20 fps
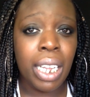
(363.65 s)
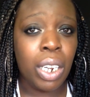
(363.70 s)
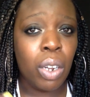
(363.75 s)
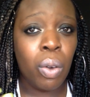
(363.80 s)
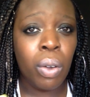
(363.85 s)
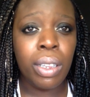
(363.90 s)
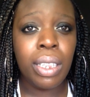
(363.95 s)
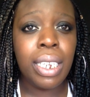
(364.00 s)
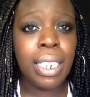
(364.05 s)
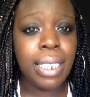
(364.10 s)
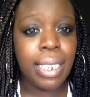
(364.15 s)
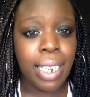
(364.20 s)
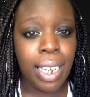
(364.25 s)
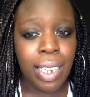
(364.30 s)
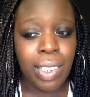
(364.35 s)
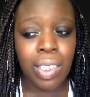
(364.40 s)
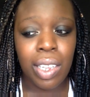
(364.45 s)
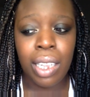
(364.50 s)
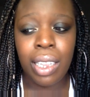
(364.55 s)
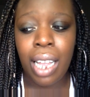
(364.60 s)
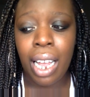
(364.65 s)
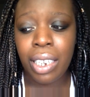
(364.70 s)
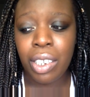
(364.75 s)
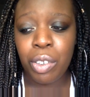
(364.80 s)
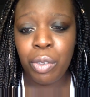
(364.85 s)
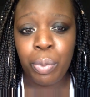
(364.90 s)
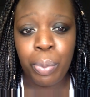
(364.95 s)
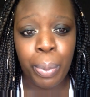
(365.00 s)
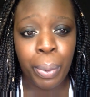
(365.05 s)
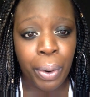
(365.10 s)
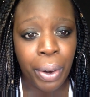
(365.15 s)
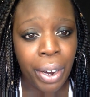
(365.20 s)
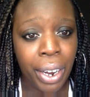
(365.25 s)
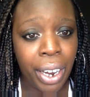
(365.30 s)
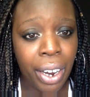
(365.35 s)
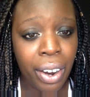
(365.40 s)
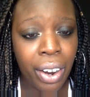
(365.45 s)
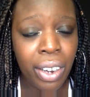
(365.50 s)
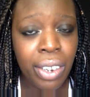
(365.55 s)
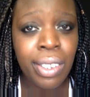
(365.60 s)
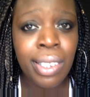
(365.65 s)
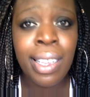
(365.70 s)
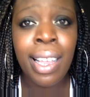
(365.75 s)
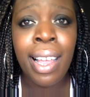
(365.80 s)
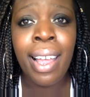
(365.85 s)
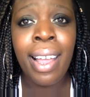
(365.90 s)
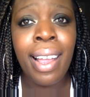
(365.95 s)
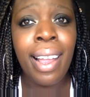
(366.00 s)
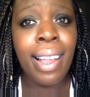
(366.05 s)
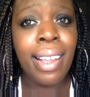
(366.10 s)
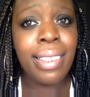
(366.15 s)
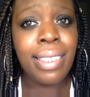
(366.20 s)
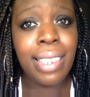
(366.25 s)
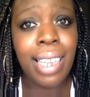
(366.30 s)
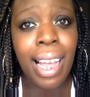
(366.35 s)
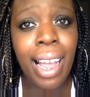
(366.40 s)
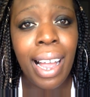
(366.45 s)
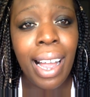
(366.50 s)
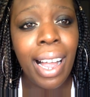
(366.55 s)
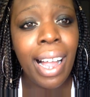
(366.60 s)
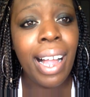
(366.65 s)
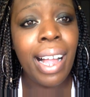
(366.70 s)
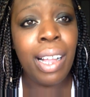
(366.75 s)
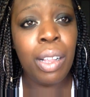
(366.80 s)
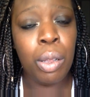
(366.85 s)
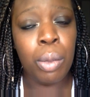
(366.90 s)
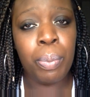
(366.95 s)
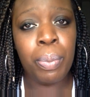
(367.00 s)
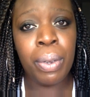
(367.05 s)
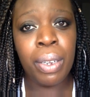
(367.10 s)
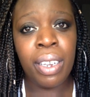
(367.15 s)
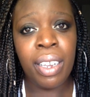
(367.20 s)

it only takes a lot of prayers to help,